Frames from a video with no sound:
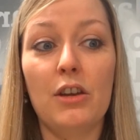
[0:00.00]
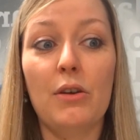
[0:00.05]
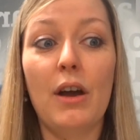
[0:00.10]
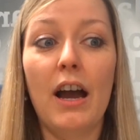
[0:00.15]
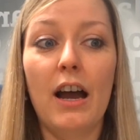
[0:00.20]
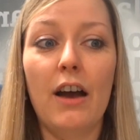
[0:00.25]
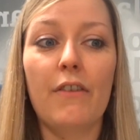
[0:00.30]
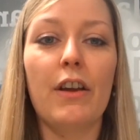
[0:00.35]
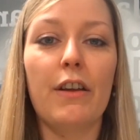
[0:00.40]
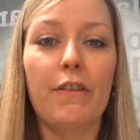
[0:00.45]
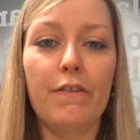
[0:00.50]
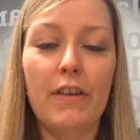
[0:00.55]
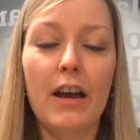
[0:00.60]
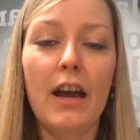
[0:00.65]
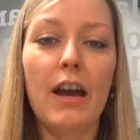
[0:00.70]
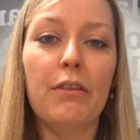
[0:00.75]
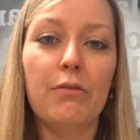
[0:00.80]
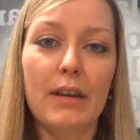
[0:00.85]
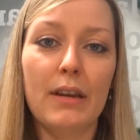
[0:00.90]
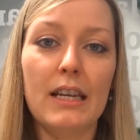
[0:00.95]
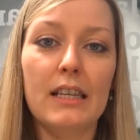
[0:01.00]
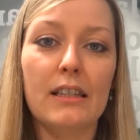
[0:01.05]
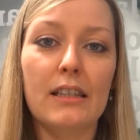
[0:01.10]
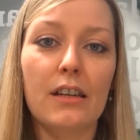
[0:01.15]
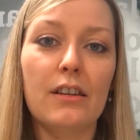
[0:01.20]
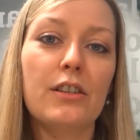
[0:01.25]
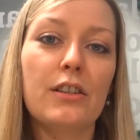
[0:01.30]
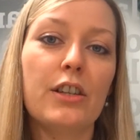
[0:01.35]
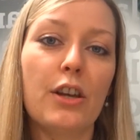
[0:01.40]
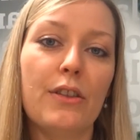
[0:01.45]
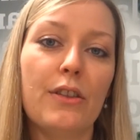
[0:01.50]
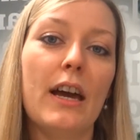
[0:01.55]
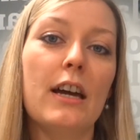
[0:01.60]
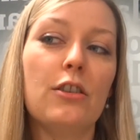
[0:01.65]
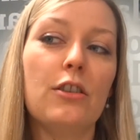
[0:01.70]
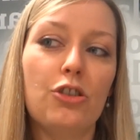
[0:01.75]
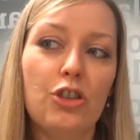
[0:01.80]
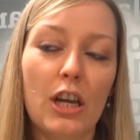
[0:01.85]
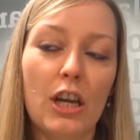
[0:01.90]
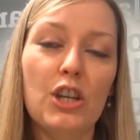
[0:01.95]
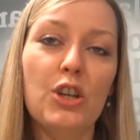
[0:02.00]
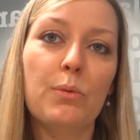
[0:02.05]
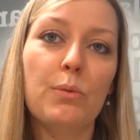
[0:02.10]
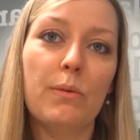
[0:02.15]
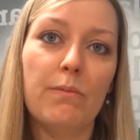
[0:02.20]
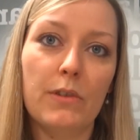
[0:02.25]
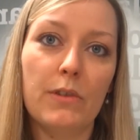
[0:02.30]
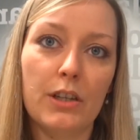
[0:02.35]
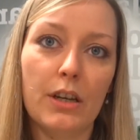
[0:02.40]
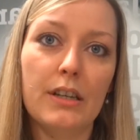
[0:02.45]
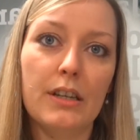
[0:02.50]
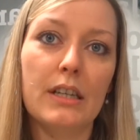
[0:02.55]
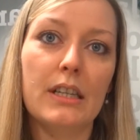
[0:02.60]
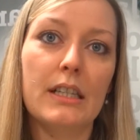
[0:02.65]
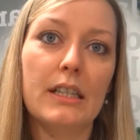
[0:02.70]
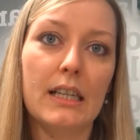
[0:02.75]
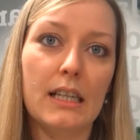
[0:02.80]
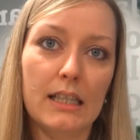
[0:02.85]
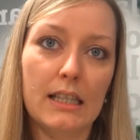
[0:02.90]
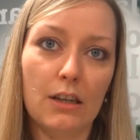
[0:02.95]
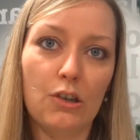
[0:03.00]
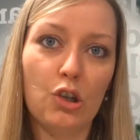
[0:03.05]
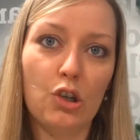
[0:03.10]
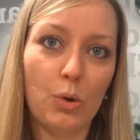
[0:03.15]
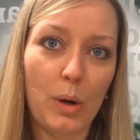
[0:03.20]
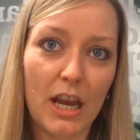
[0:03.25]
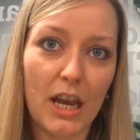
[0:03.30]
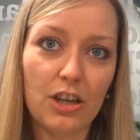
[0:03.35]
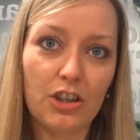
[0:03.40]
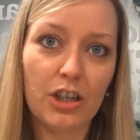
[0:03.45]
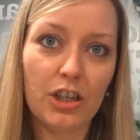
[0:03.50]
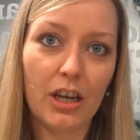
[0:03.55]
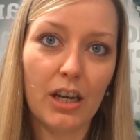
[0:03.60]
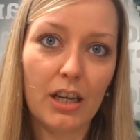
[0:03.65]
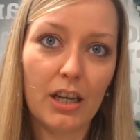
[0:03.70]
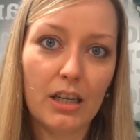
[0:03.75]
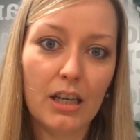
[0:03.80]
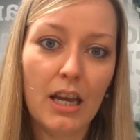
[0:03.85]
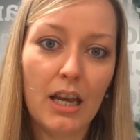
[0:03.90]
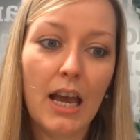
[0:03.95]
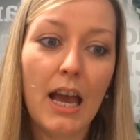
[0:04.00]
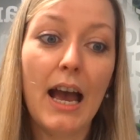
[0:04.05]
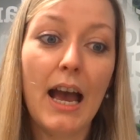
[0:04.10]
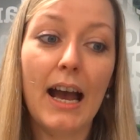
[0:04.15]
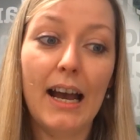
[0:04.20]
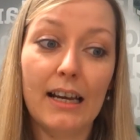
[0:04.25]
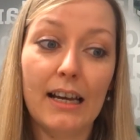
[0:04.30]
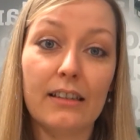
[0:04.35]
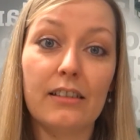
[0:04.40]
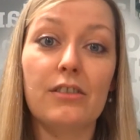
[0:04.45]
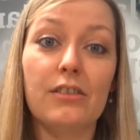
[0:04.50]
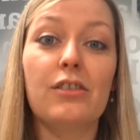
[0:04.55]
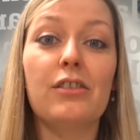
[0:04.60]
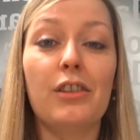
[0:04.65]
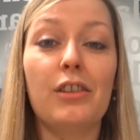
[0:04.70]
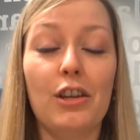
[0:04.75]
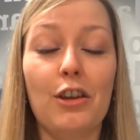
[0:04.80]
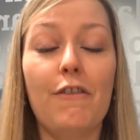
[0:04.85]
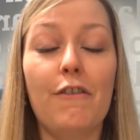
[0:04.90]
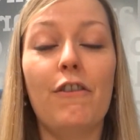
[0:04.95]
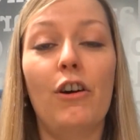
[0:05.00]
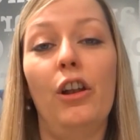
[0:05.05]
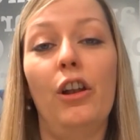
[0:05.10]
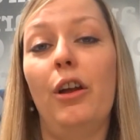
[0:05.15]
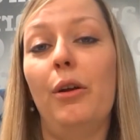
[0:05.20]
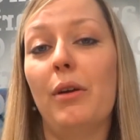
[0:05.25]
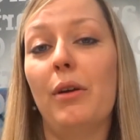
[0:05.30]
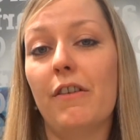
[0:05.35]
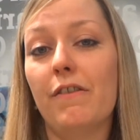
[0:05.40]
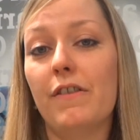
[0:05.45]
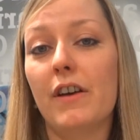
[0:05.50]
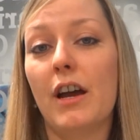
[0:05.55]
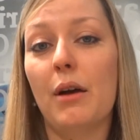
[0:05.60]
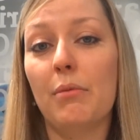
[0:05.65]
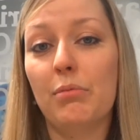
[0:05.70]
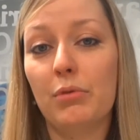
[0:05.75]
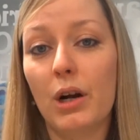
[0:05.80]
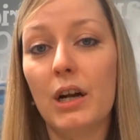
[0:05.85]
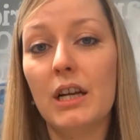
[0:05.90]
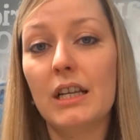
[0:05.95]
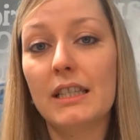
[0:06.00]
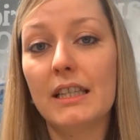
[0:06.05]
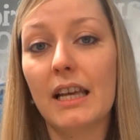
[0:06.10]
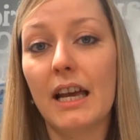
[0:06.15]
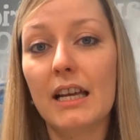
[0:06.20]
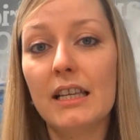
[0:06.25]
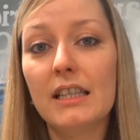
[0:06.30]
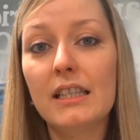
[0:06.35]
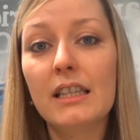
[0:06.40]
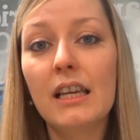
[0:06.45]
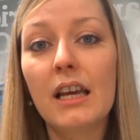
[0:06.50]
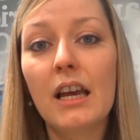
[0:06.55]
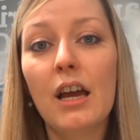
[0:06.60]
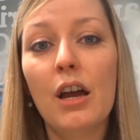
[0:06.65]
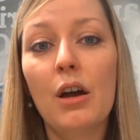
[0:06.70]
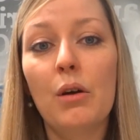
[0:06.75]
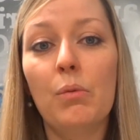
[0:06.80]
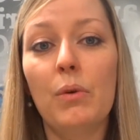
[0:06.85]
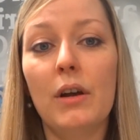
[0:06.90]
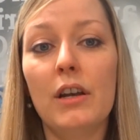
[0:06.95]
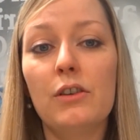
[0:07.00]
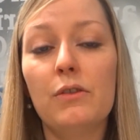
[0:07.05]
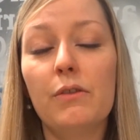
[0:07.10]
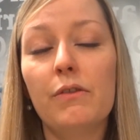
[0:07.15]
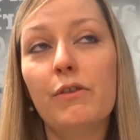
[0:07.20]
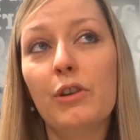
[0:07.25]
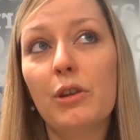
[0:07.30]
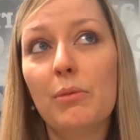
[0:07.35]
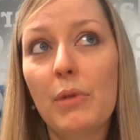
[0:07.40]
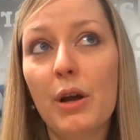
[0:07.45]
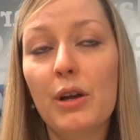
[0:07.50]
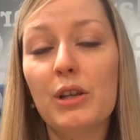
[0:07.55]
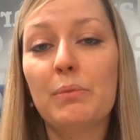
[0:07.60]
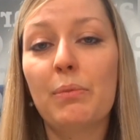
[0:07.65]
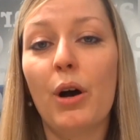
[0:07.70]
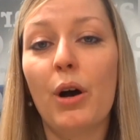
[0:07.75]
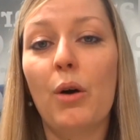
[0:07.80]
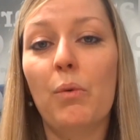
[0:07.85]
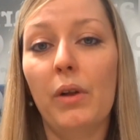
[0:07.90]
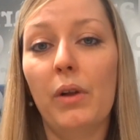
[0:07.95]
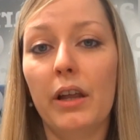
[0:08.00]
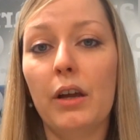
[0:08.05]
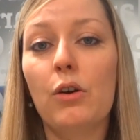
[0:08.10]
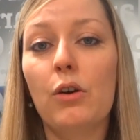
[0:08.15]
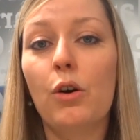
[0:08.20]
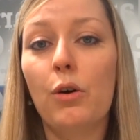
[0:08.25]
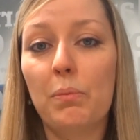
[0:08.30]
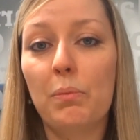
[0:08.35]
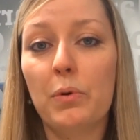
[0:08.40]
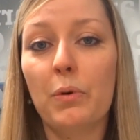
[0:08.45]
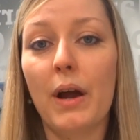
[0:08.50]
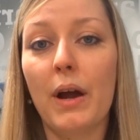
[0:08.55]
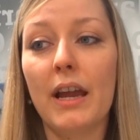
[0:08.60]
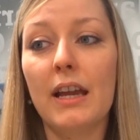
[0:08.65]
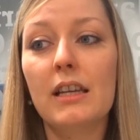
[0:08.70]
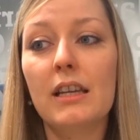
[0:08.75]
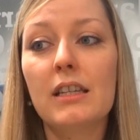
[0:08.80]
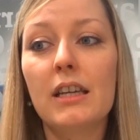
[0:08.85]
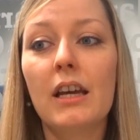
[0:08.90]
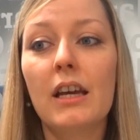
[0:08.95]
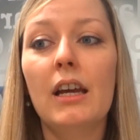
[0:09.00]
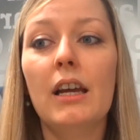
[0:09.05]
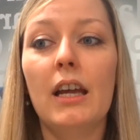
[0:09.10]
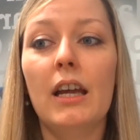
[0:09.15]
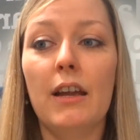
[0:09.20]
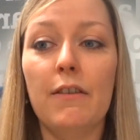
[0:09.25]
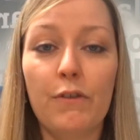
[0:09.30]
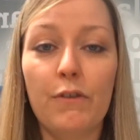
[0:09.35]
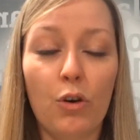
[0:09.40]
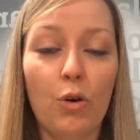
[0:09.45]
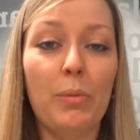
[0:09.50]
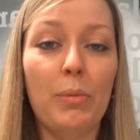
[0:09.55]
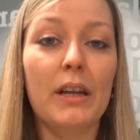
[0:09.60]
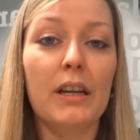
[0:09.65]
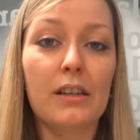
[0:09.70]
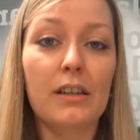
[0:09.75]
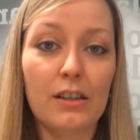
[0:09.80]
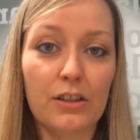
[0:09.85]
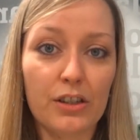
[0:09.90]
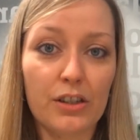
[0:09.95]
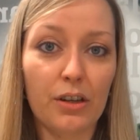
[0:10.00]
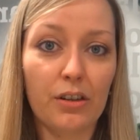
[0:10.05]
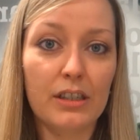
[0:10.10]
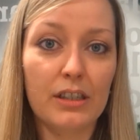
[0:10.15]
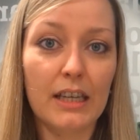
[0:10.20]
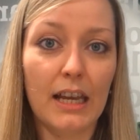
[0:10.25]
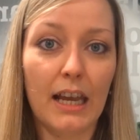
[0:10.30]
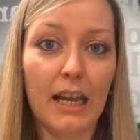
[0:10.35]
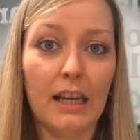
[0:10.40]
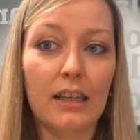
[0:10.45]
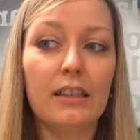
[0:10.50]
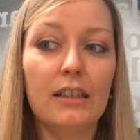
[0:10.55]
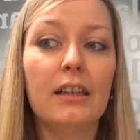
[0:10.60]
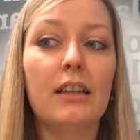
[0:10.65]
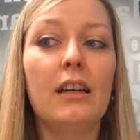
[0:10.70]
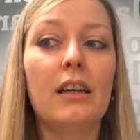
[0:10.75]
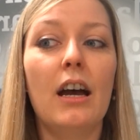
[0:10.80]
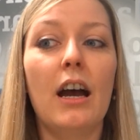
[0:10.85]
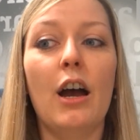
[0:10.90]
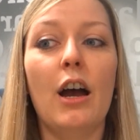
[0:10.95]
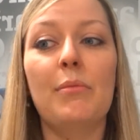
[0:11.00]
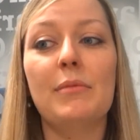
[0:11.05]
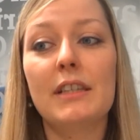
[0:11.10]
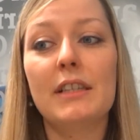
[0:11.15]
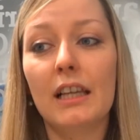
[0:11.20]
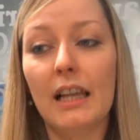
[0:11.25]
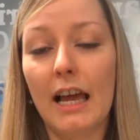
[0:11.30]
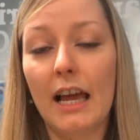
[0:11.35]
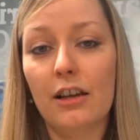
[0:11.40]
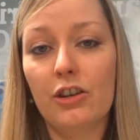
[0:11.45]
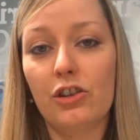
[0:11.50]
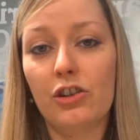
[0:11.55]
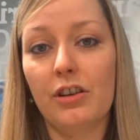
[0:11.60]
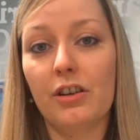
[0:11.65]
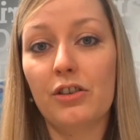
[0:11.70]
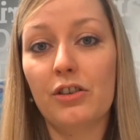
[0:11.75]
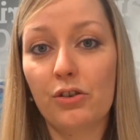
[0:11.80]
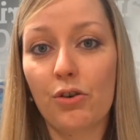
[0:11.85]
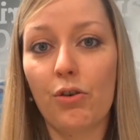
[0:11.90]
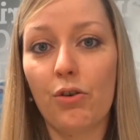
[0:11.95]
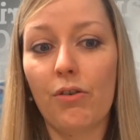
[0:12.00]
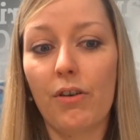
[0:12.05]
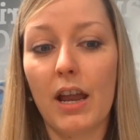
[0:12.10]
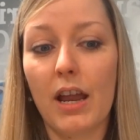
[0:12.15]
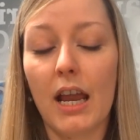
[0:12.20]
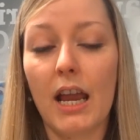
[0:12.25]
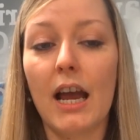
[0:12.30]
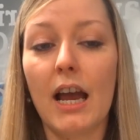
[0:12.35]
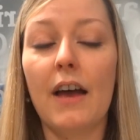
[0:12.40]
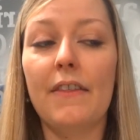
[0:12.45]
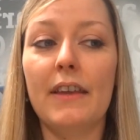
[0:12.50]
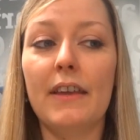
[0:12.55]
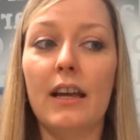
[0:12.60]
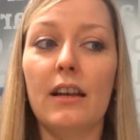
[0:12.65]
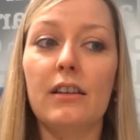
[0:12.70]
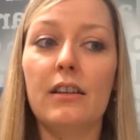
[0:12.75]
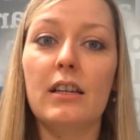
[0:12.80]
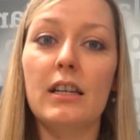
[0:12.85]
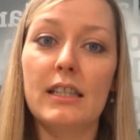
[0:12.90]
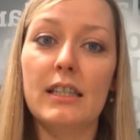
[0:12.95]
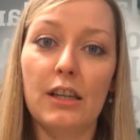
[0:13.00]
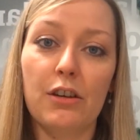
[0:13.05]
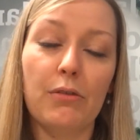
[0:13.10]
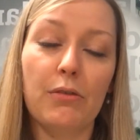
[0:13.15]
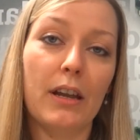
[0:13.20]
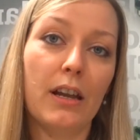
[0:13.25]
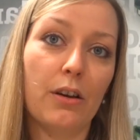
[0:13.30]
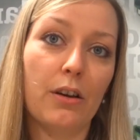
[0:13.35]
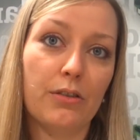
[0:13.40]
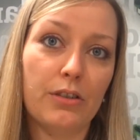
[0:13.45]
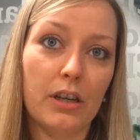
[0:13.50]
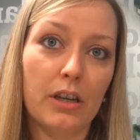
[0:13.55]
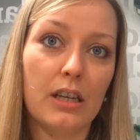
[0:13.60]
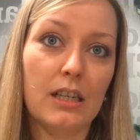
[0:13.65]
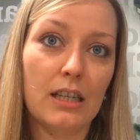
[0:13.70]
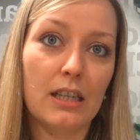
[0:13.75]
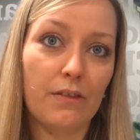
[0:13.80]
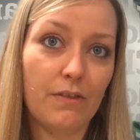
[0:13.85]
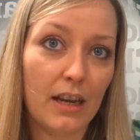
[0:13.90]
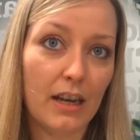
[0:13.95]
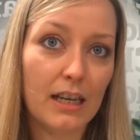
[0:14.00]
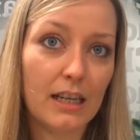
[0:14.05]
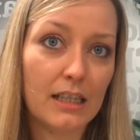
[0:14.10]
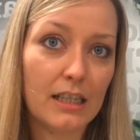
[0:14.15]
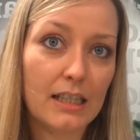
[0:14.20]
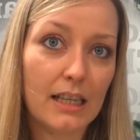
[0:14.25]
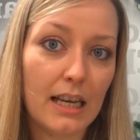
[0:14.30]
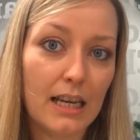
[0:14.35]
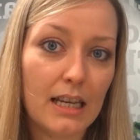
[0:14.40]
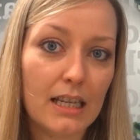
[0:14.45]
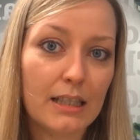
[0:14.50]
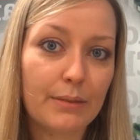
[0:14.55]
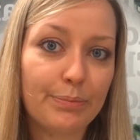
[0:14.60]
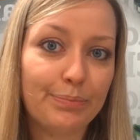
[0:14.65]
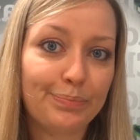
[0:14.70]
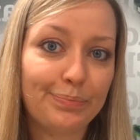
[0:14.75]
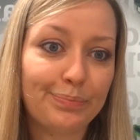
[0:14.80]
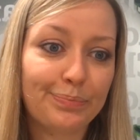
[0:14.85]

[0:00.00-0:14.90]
have a fair reason, so that genuine redundancy situation, and that you follow a fair process, which for the most part will incorporate informing and consulting, selection and scoring, and then considering alternative vacancies.